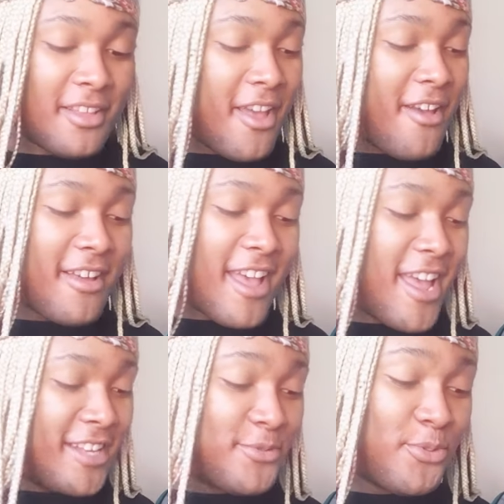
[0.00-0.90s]
Y'all
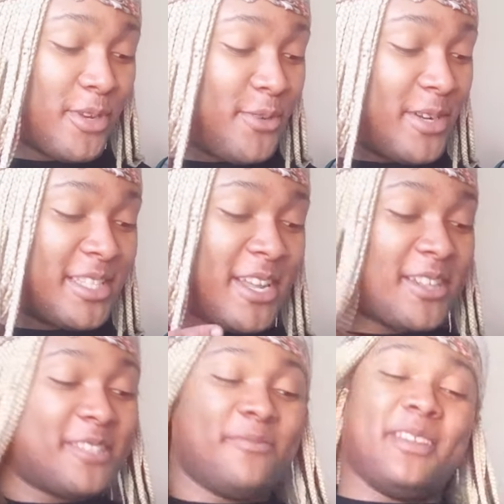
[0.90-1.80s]
guys really want to
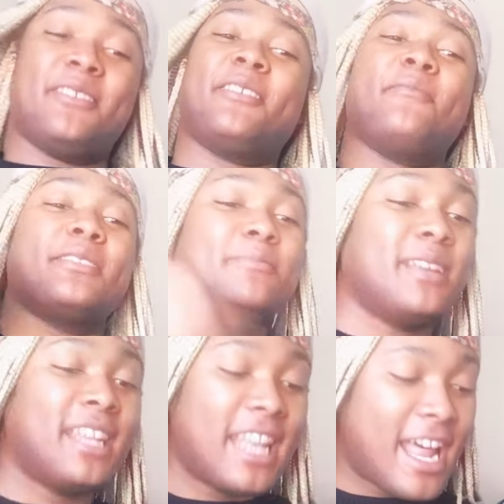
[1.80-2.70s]
talk to me. It must be
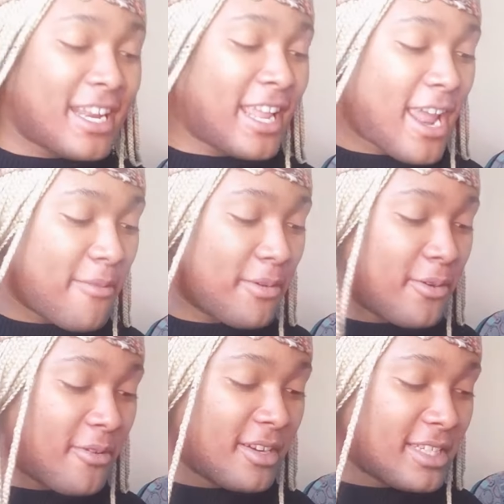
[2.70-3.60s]
a lot of
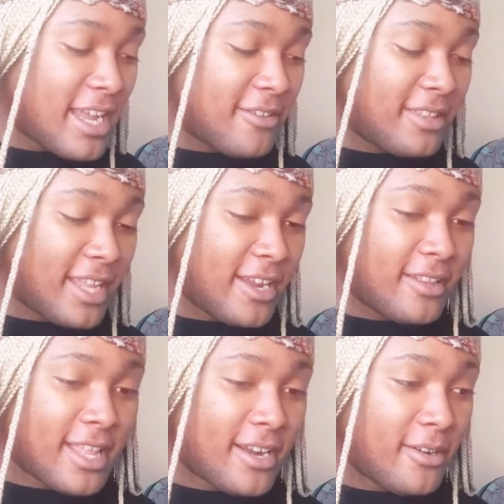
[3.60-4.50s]
Capricorns out there
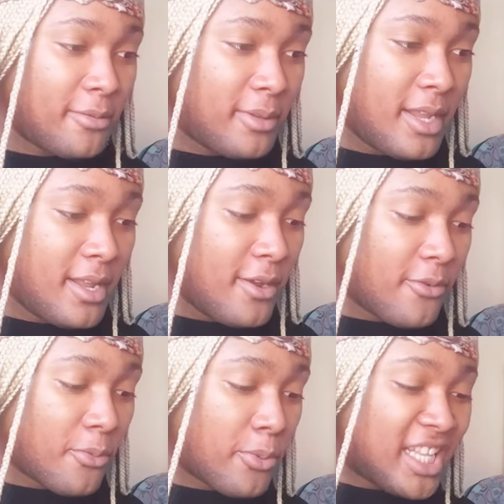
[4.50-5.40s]
that are
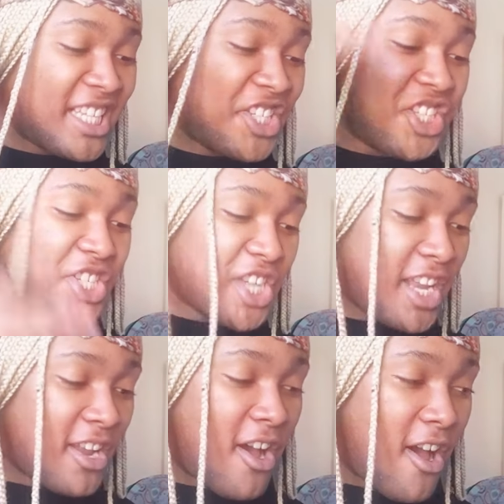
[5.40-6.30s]
really
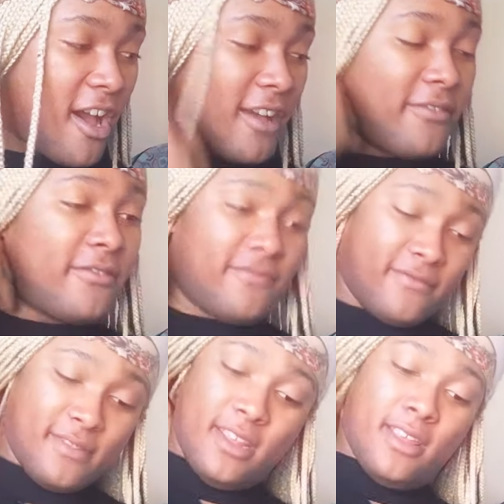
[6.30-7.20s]
shut
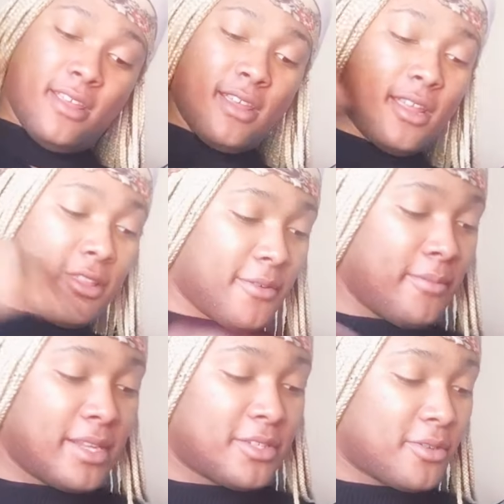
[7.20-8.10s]
off and their
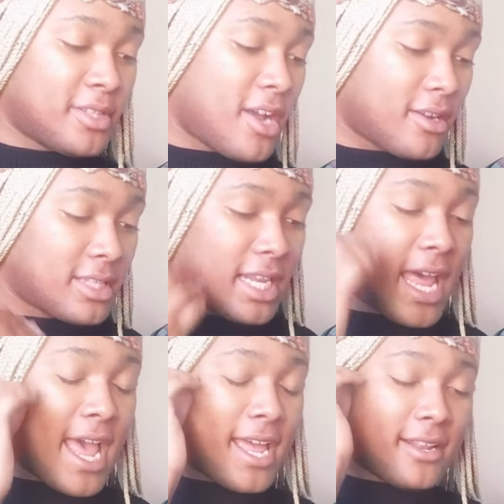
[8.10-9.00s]
mental talks a
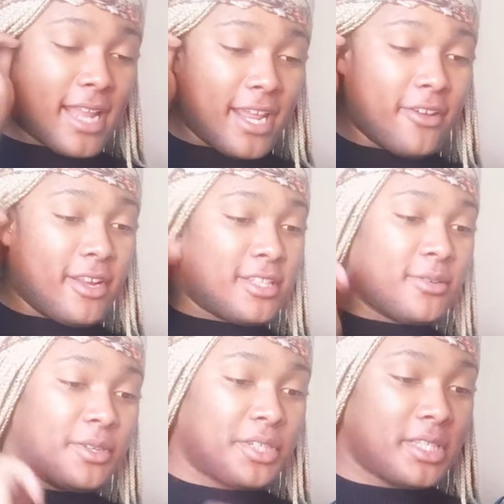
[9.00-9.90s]
lot, like your
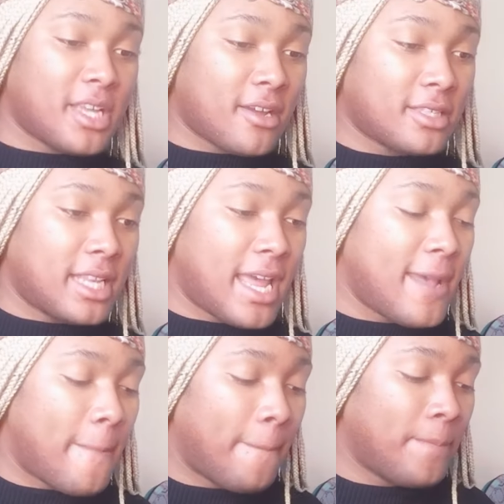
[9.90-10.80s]
intuition talks a
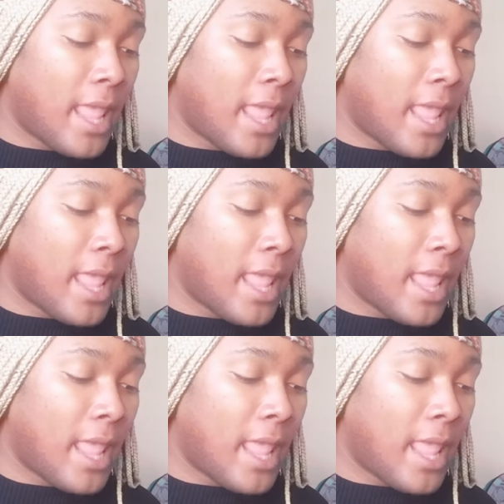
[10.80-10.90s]
lot.